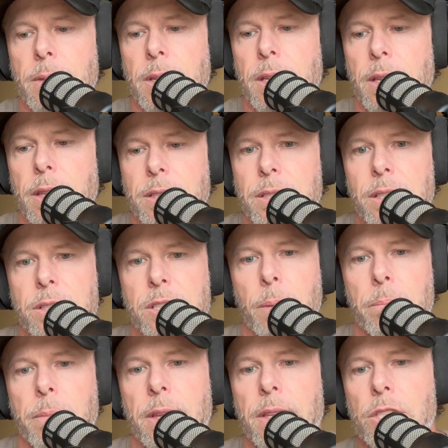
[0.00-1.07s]
This is
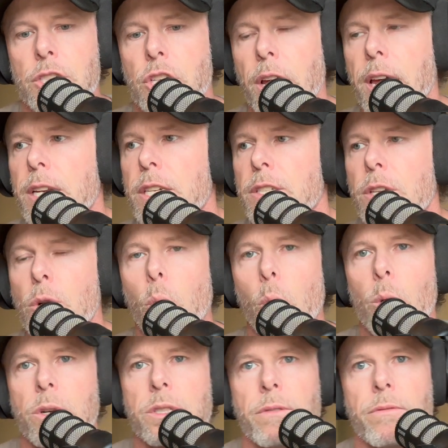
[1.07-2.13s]
something that changed the
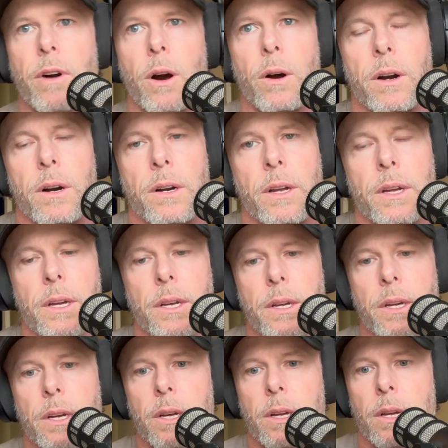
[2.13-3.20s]
course of our
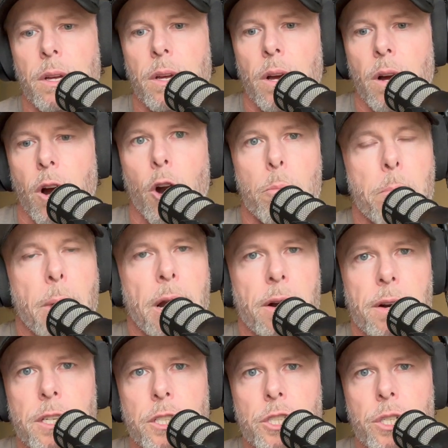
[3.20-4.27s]

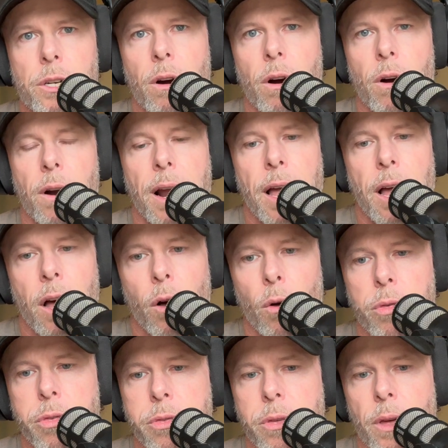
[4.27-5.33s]
marriage, our
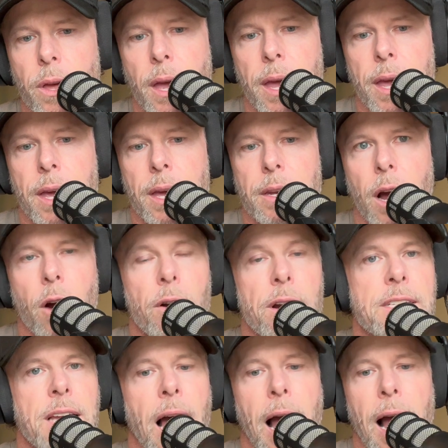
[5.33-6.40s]
health, and our
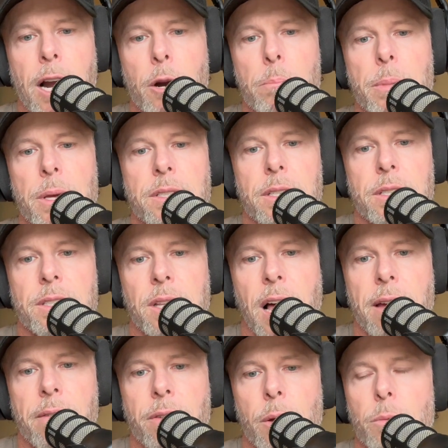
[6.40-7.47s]
entire business
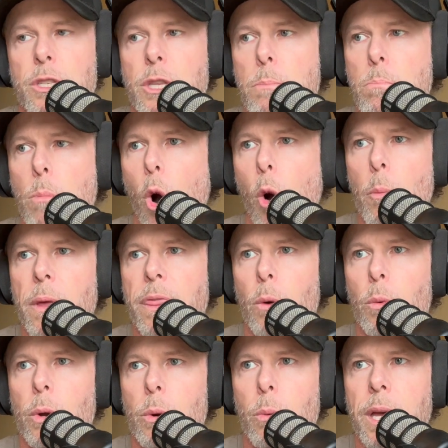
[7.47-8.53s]
life. It was the moment
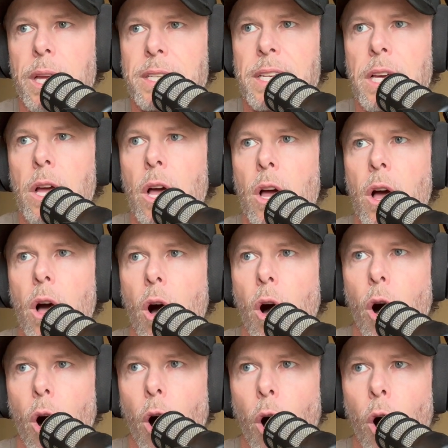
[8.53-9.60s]
that we went
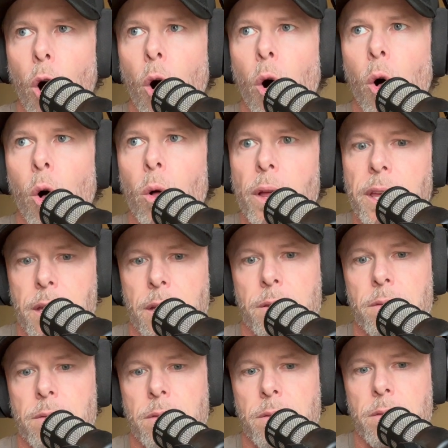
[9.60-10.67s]
all in.
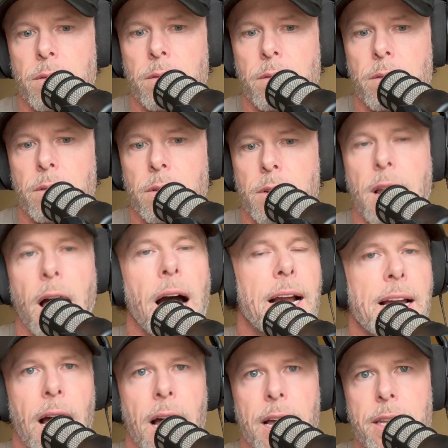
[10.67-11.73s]

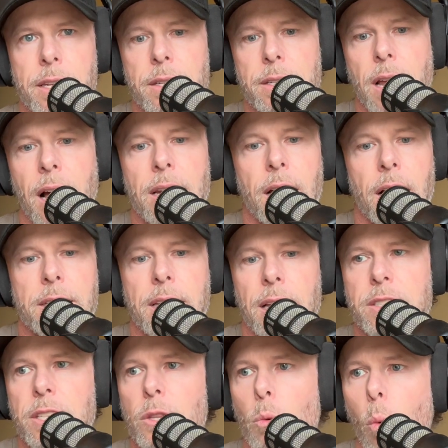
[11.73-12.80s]
Not
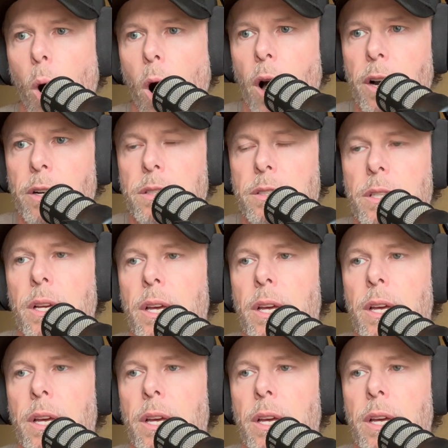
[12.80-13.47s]
testing the waters.